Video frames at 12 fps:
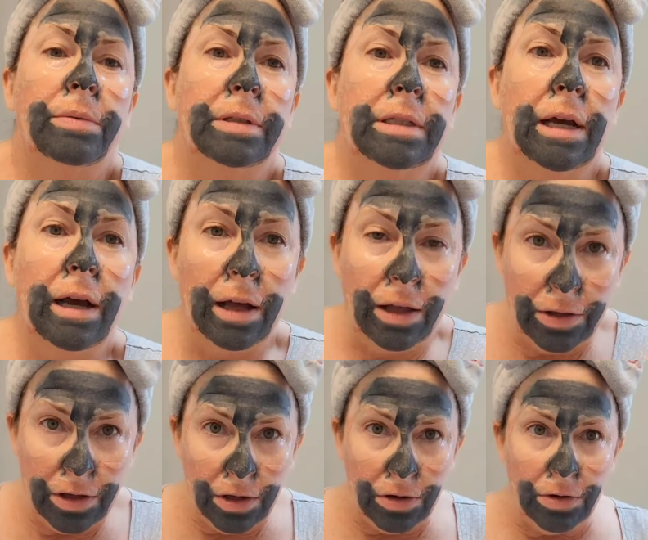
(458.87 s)
I will tell
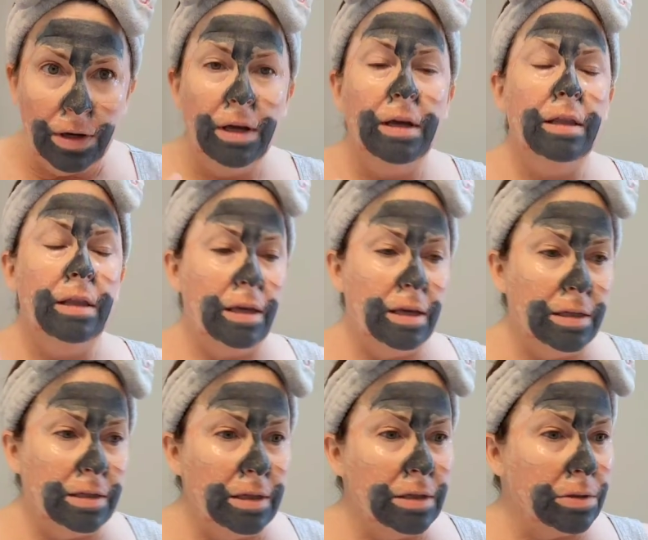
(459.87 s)
you the
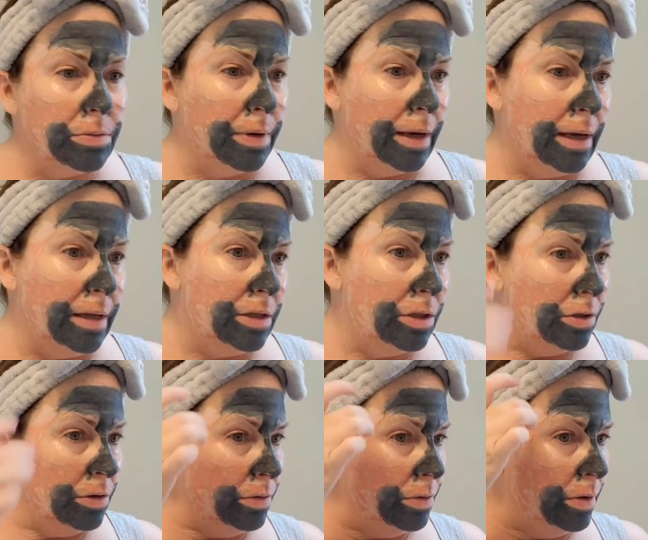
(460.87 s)
easiest way
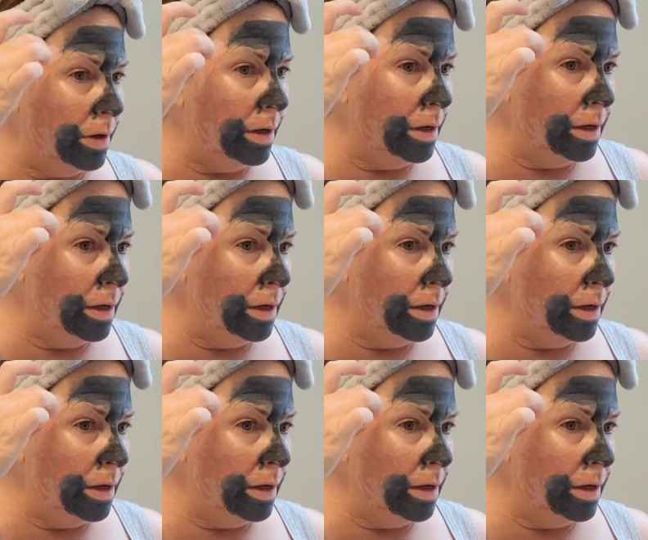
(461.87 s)
to